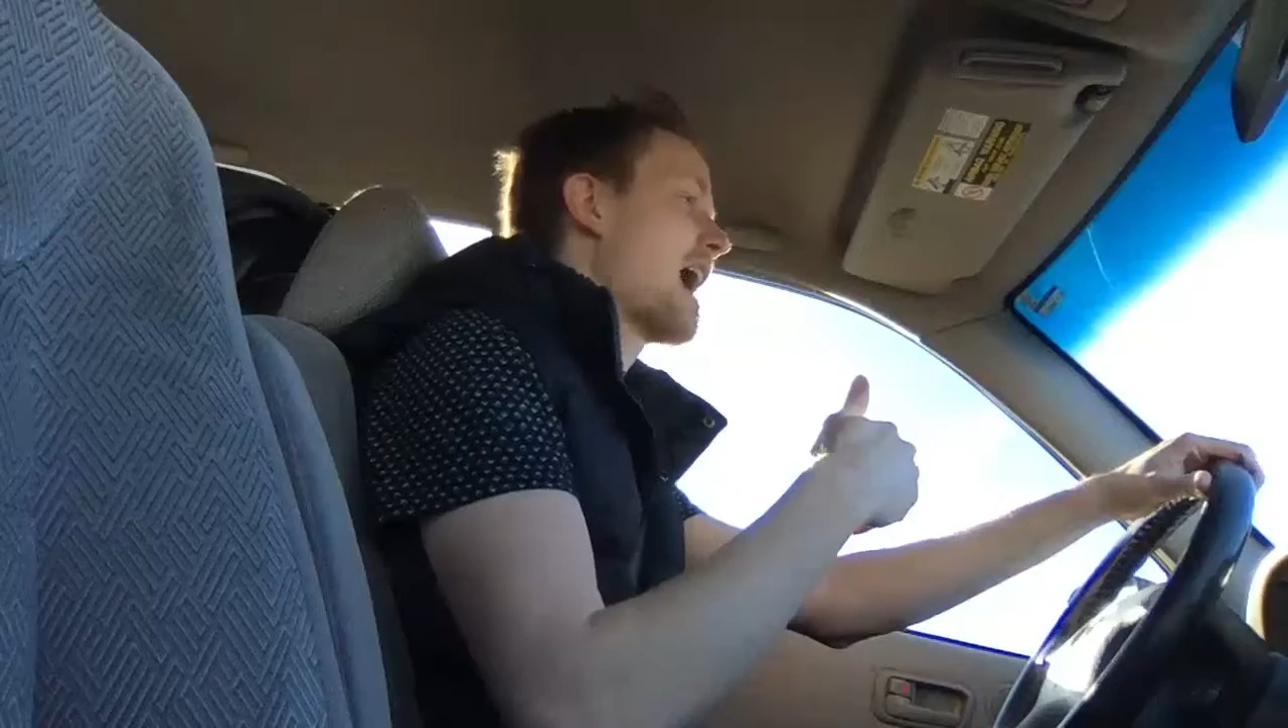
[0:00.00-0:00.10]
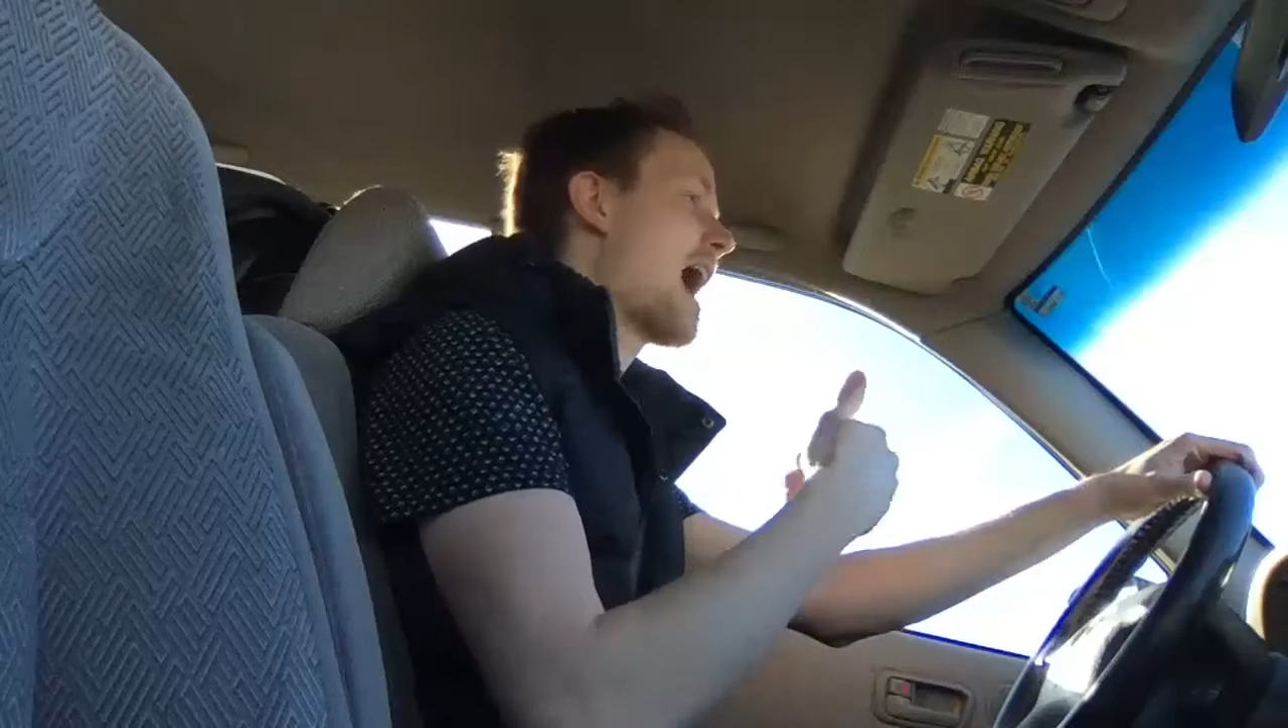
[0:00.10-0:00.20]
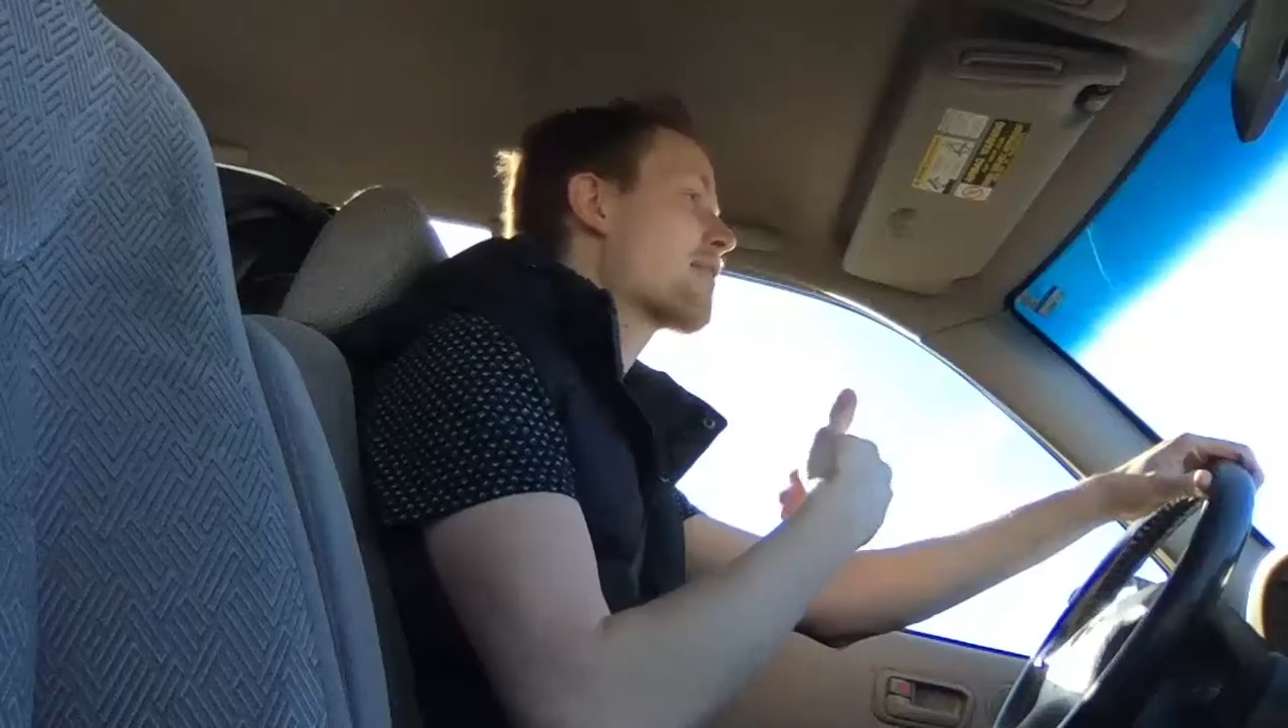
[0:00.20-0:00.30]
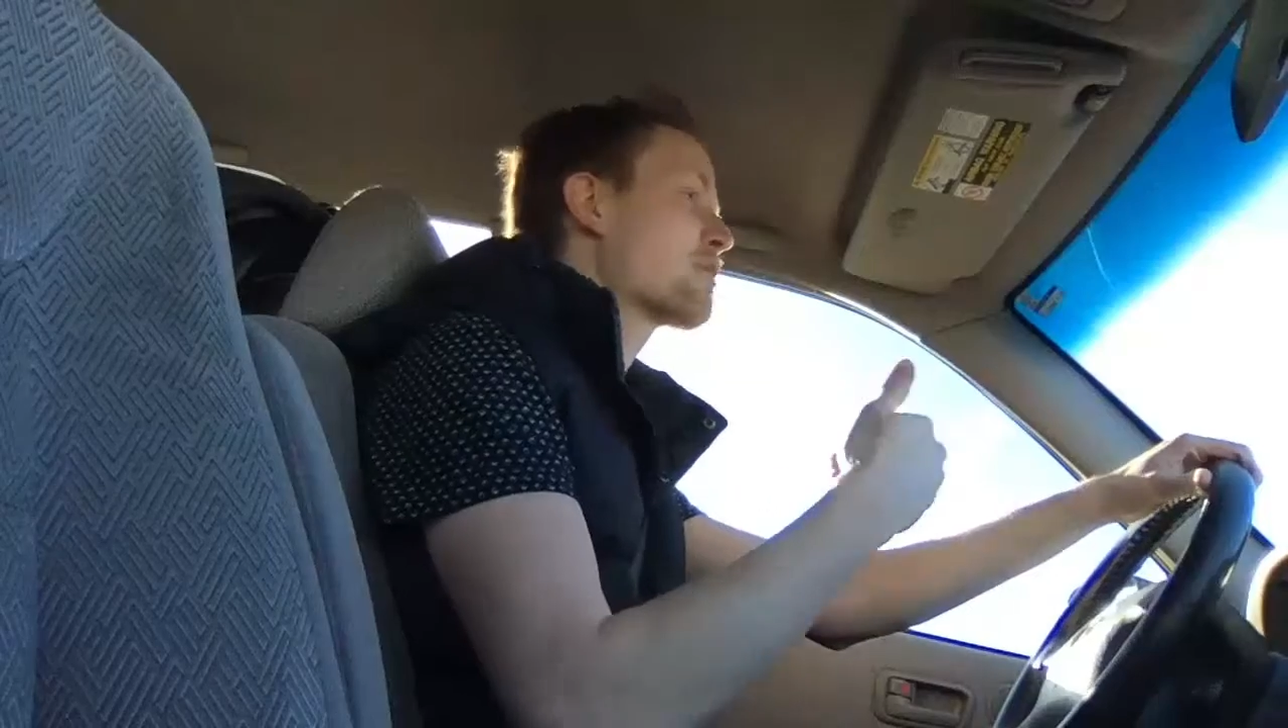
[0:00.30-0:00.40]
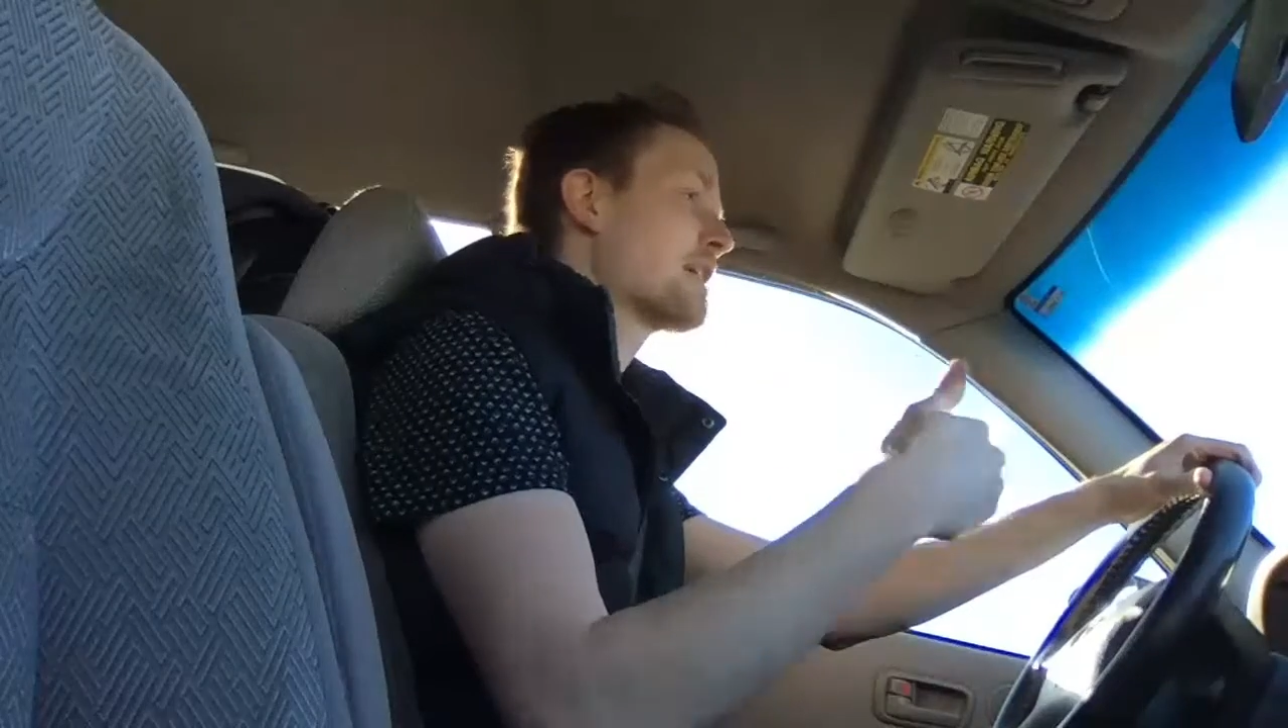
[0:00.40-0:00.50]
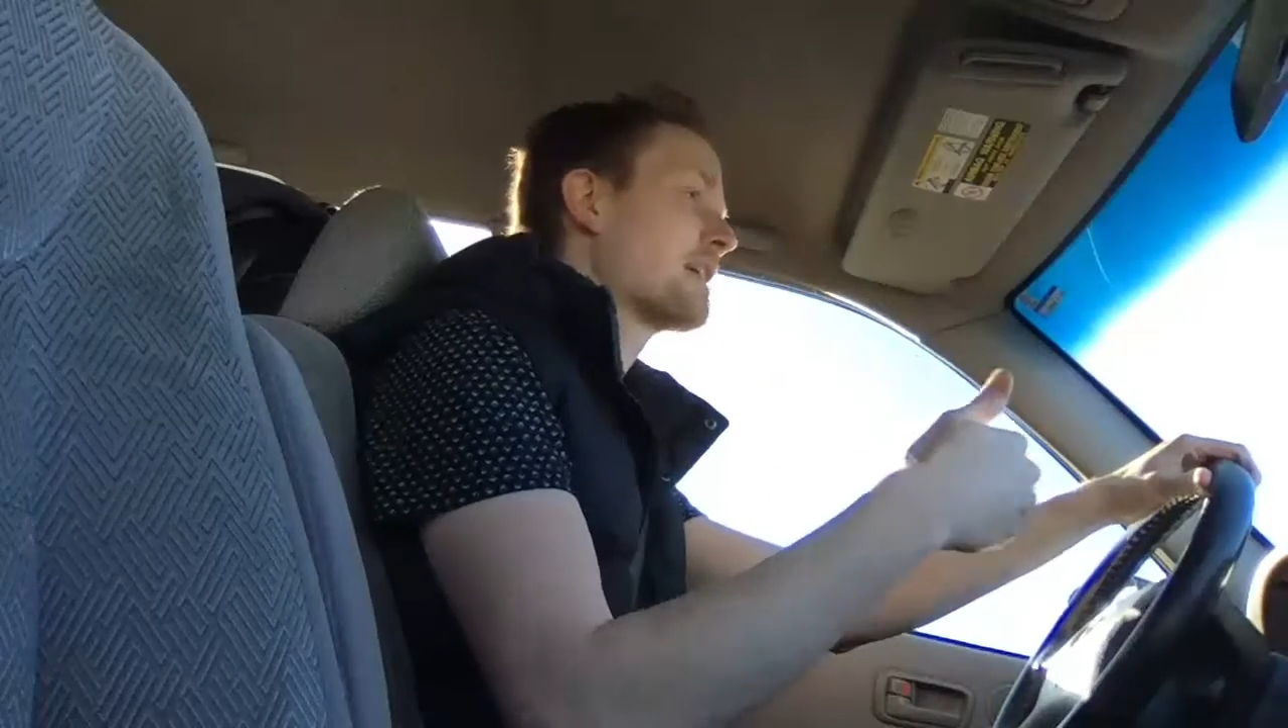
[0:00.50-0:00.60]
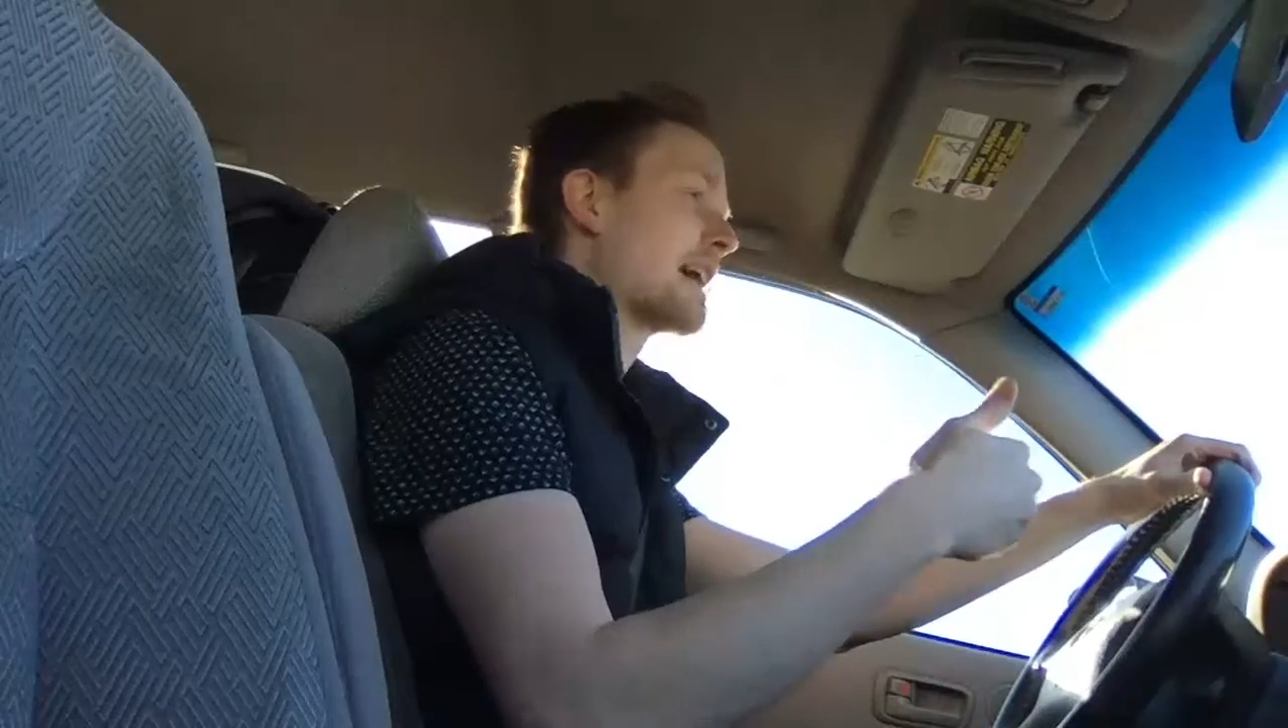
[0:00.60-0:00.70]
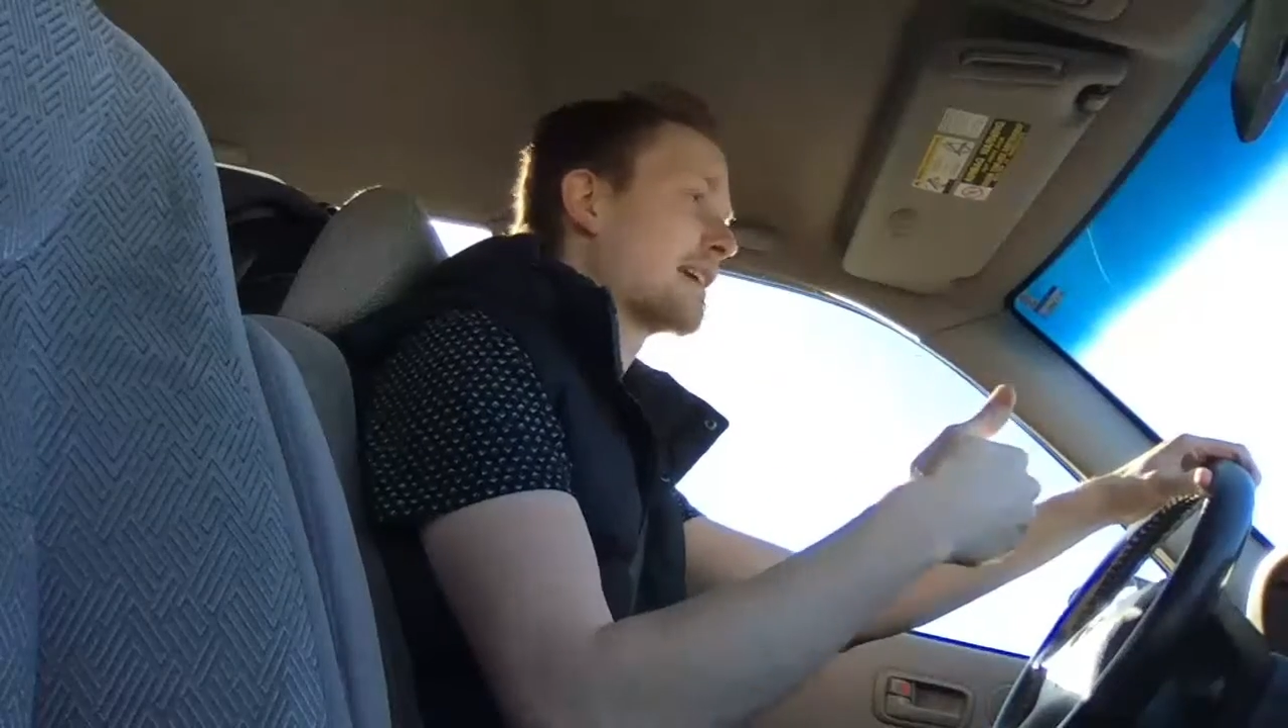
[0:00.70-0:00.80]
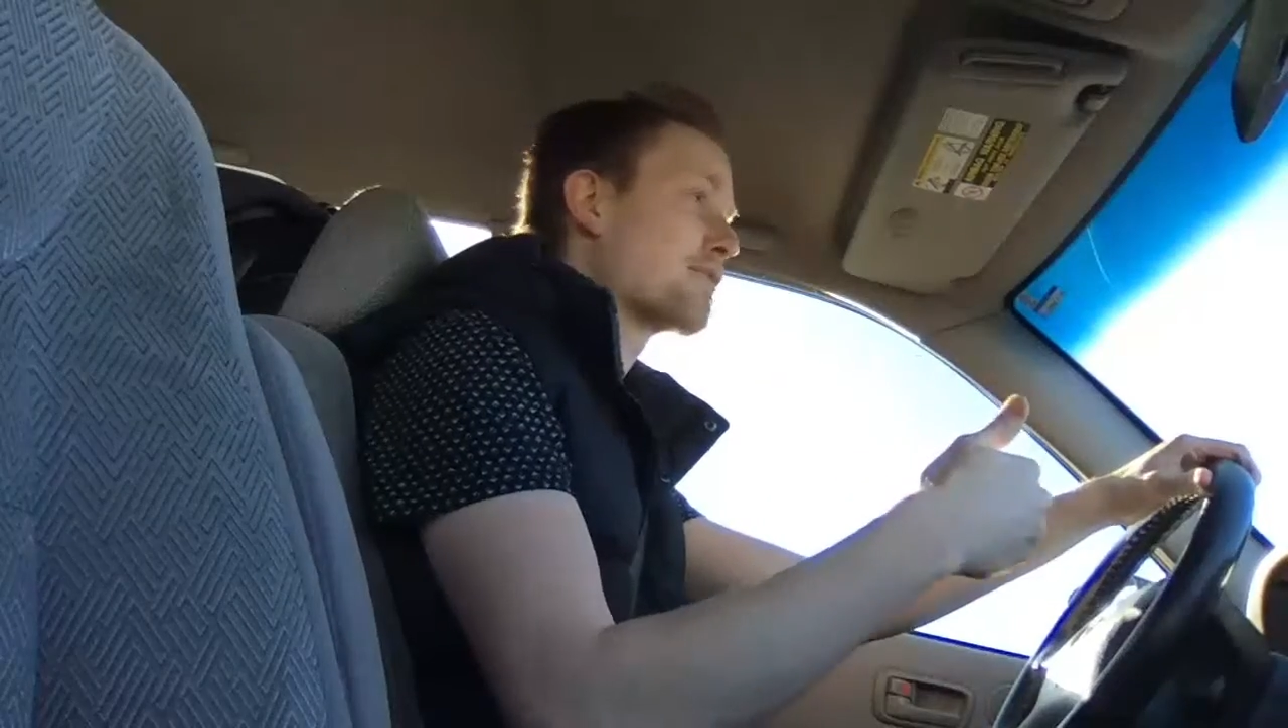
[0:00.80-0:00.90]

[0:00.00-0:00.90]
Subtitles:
I really like.